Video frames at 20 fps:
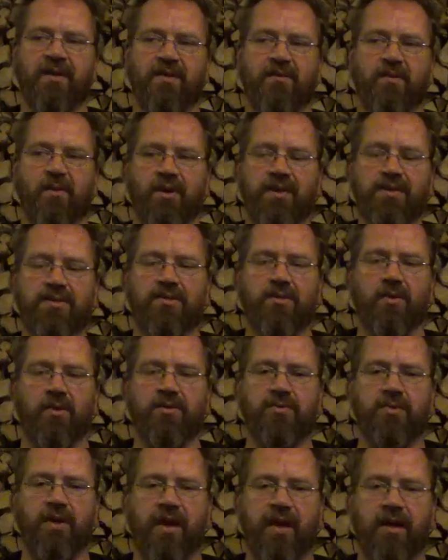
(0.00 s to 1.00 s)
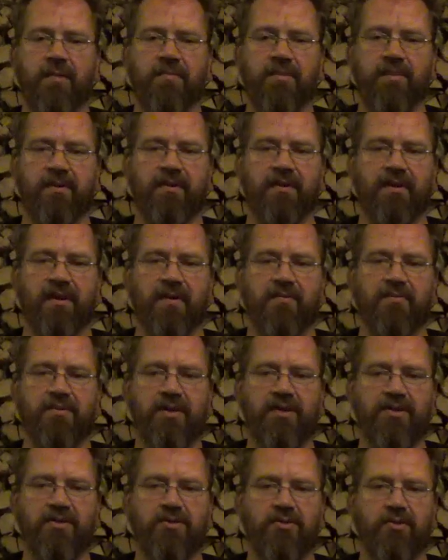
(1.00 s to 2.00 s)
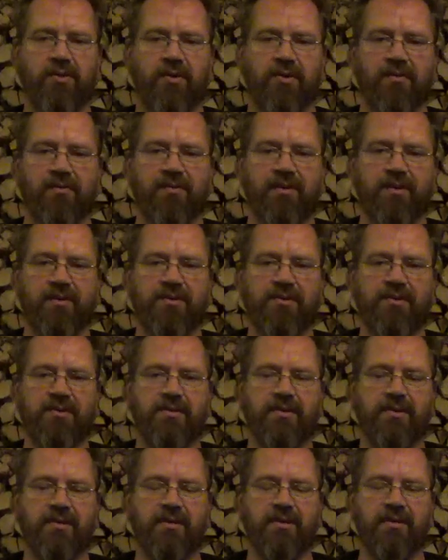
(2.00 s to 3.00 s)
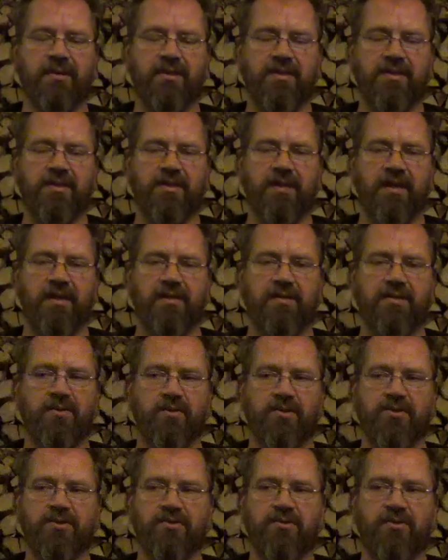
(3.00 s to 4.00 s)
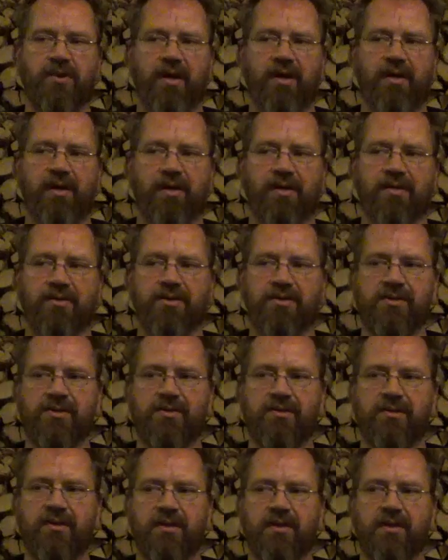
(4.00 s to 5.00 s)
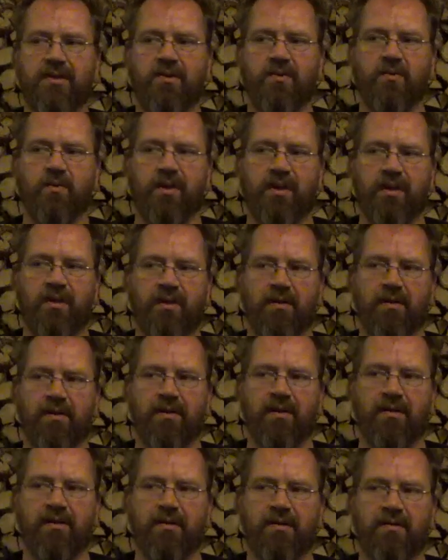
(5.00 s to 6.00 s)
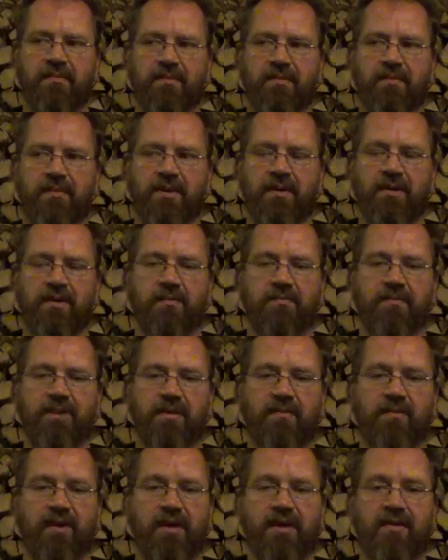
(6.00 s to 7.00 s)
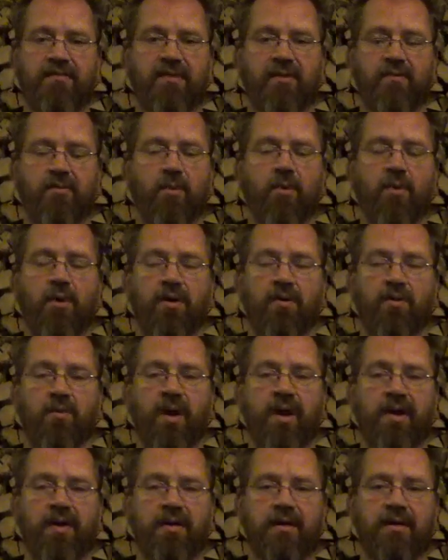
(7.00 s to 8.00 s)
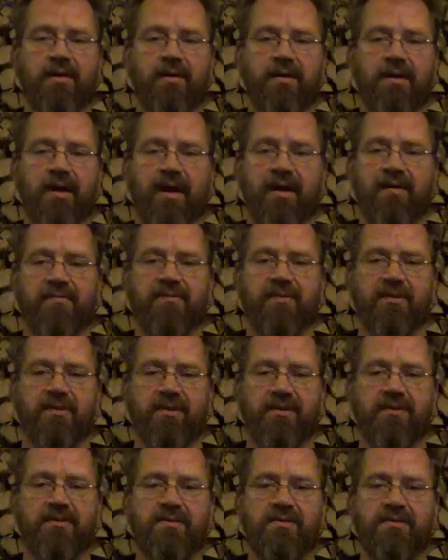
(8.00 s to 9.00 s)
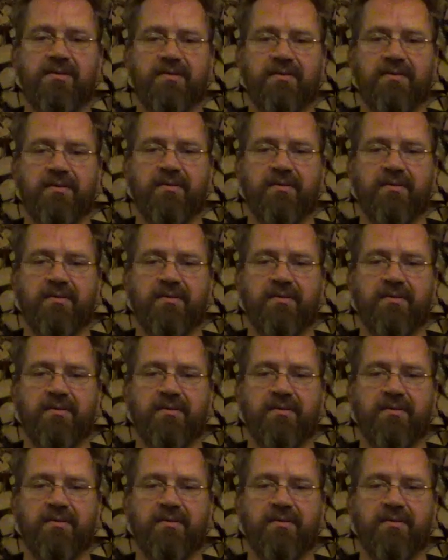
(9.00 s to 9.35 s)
What is going to happen, I'm pretty sure of this, is that the Australians will be even more awake after this.